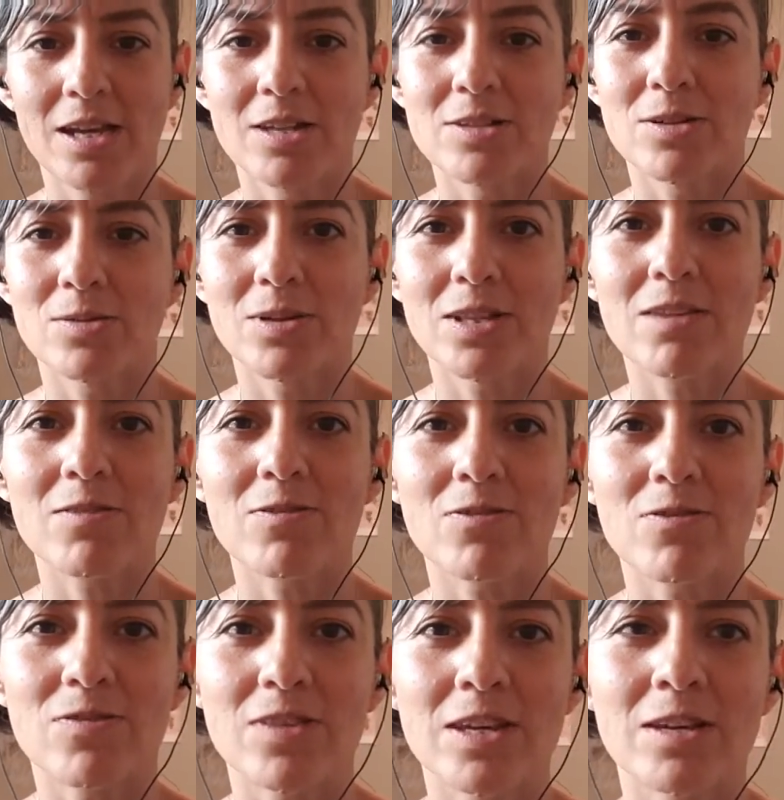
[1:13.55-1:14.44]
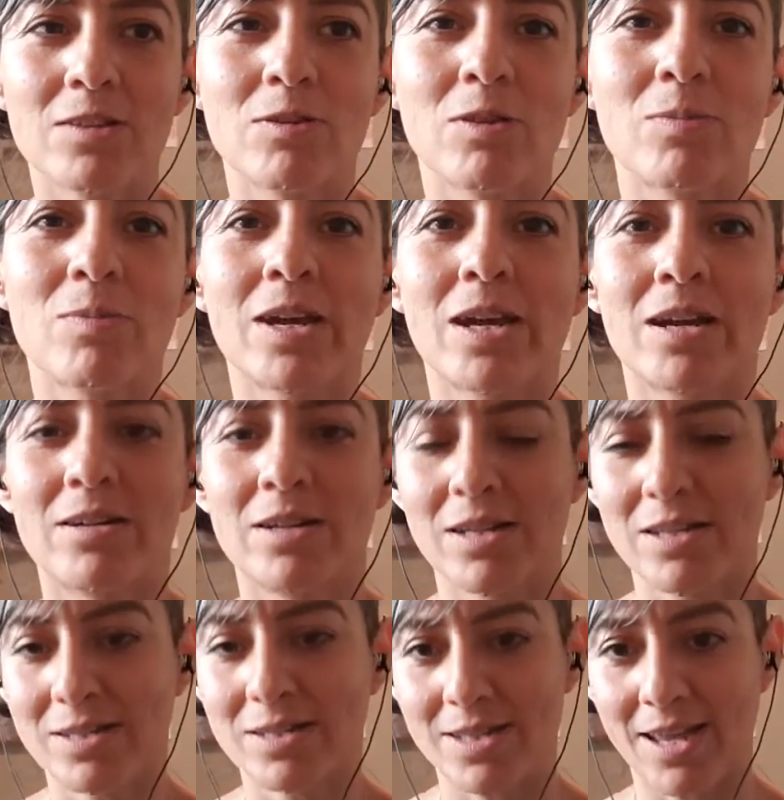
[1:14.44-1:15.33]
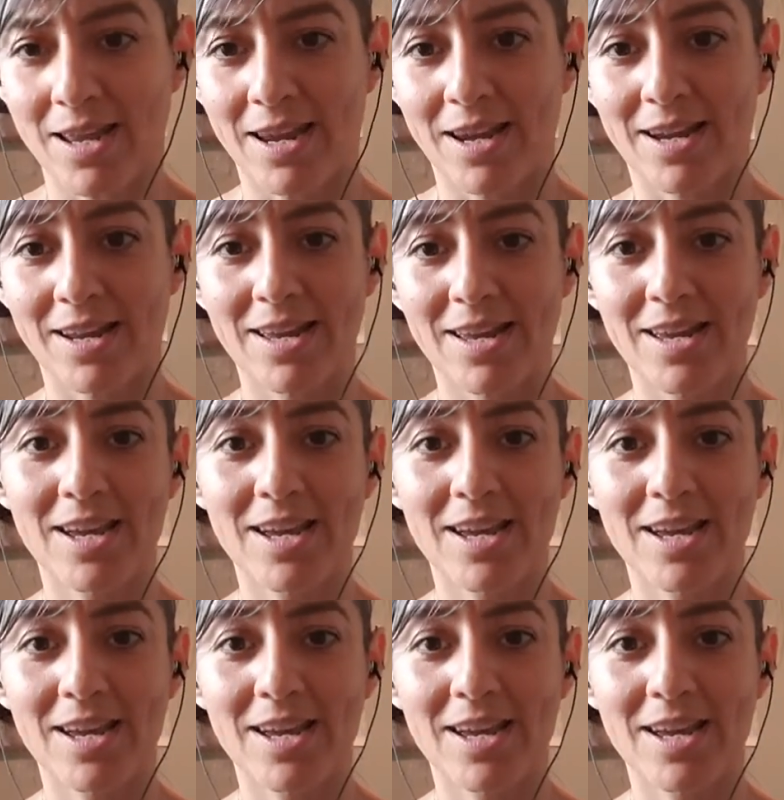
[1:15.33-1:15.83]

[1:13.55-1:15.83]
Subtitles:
to really feel what my heart is saying,